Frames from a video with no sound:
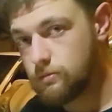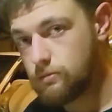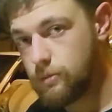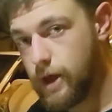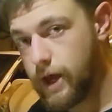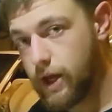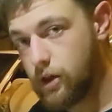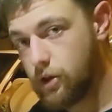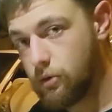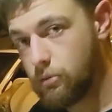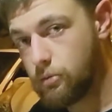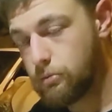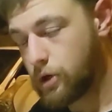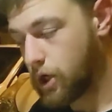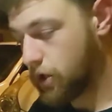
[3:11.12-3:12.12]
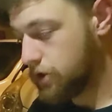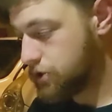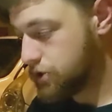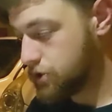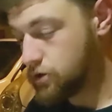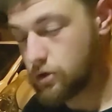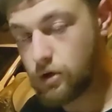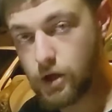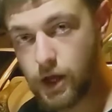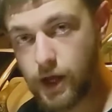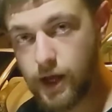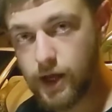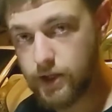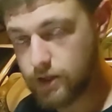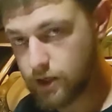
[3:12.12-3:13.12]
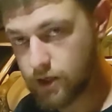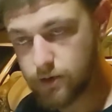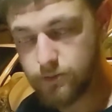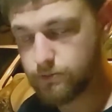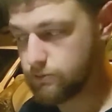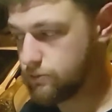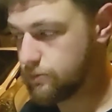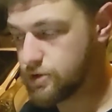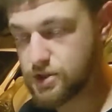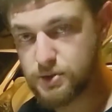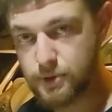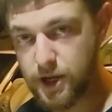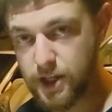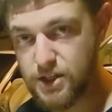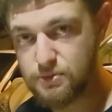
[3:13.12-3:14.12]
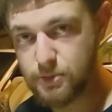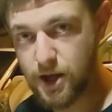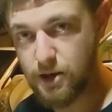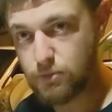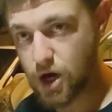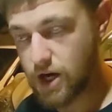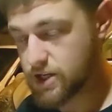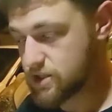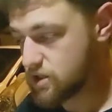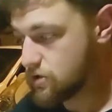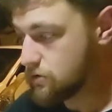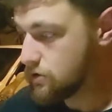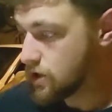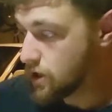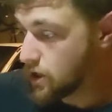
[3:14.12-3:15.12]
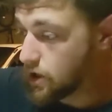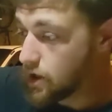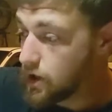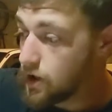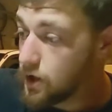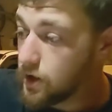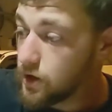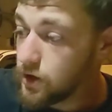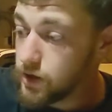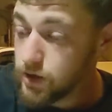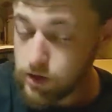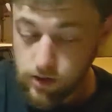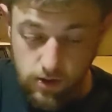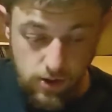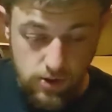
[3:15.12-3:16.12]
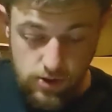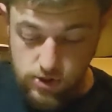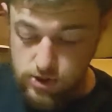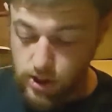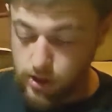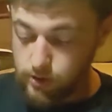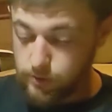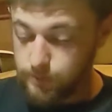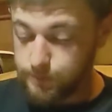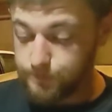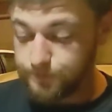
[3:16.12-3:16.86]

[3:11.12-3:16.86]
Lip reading: mag and aluminum polish, and they're spick and span, bright as new. So,